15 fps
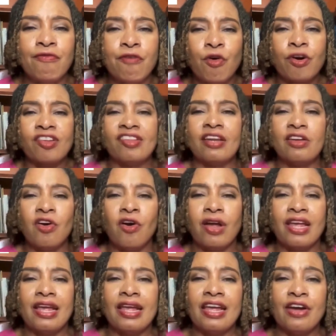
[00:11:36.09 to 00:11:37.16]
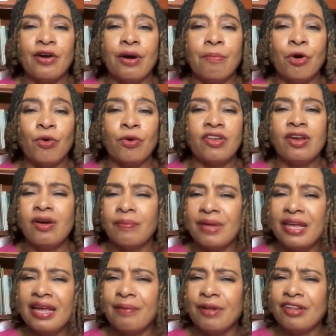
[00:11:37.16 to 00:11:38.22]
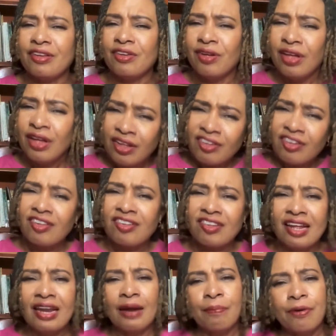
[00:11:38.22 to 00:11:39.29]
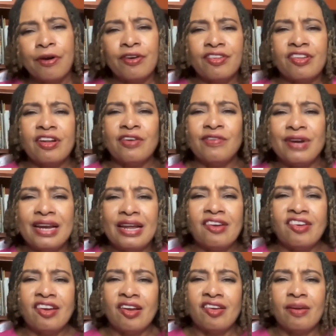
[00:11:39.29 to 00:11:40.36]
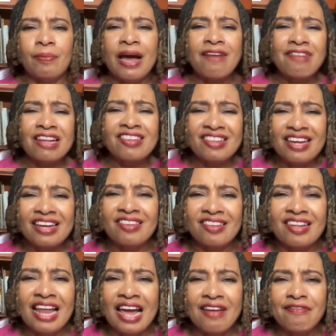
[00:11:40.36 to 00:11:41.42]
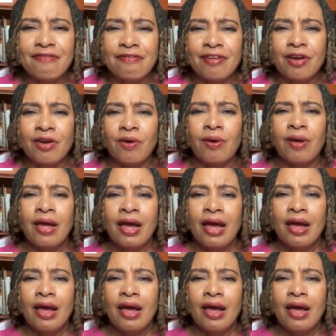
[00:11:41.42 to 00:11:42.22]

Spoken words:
Of course, they're talking here about, you know, being able to sustain a personal relationship, have a sex life, you know,